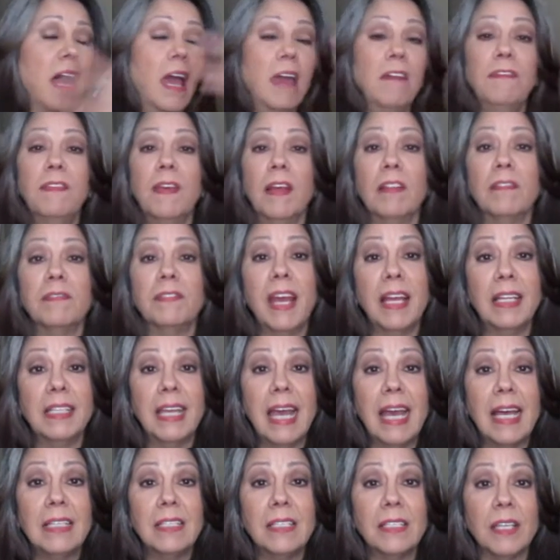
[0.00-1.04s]
I felt
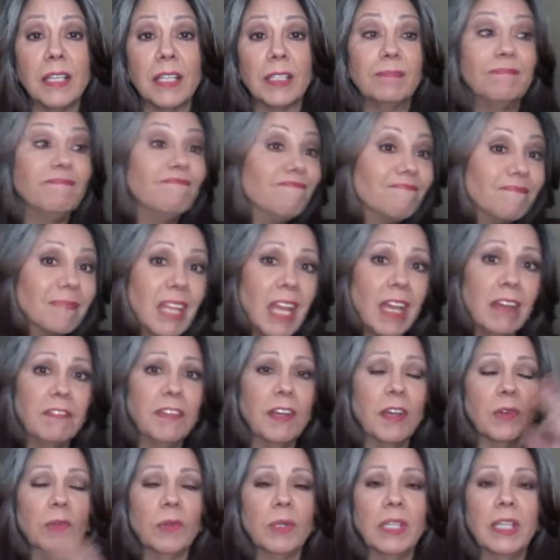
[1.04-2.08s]
fantastic. I
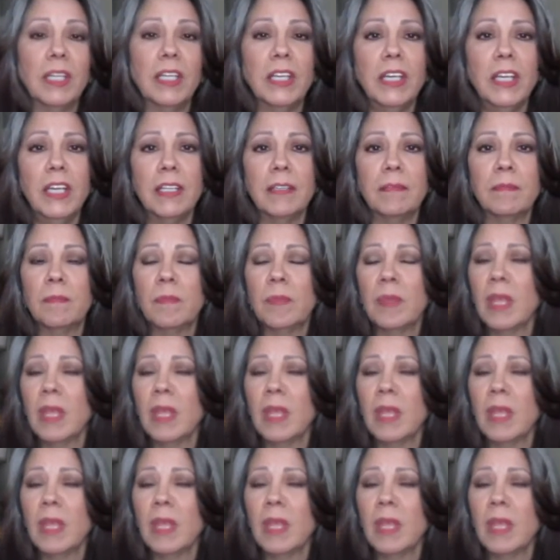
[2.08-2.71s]
felt really good.